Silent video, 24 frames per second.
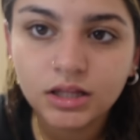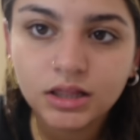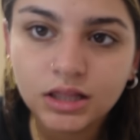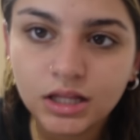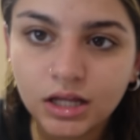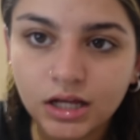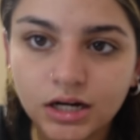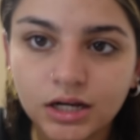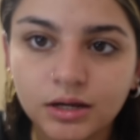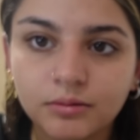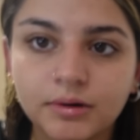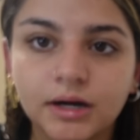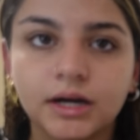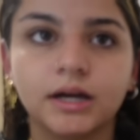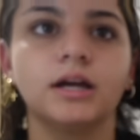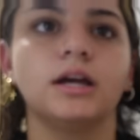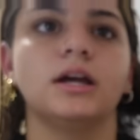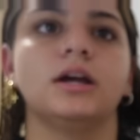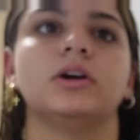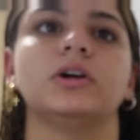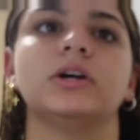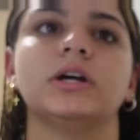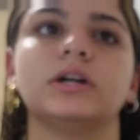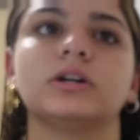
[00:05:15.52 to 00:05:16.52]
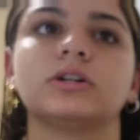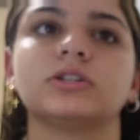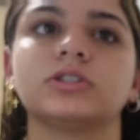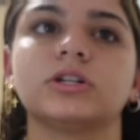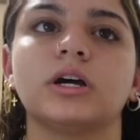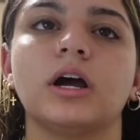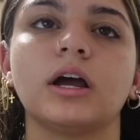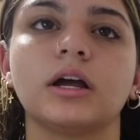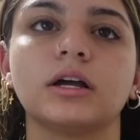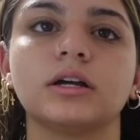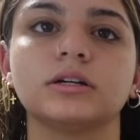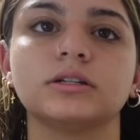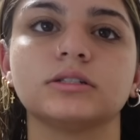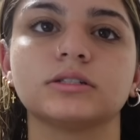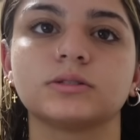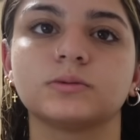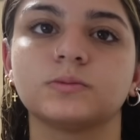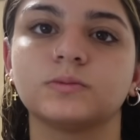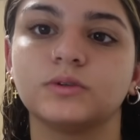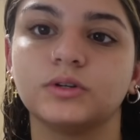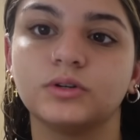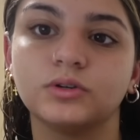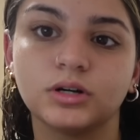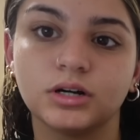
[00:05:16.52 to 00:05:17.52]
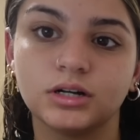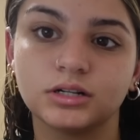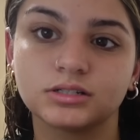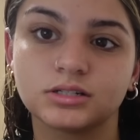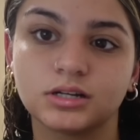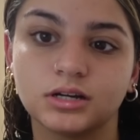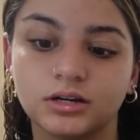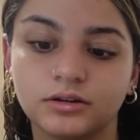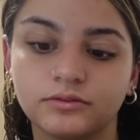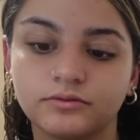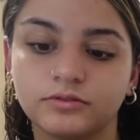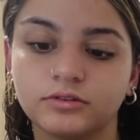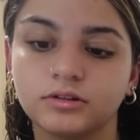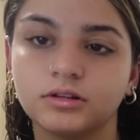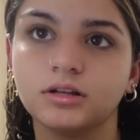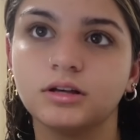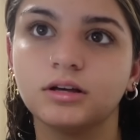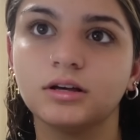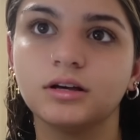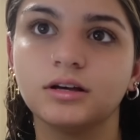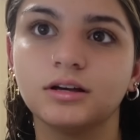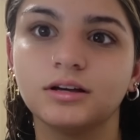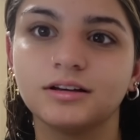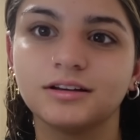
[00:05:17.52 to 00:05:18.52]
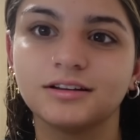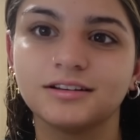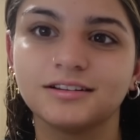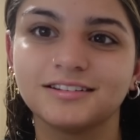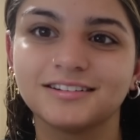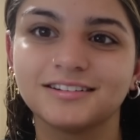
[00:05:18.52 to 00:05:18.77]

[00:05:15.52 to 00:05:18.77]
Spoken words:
letting my hair air dry because we don't got time for that.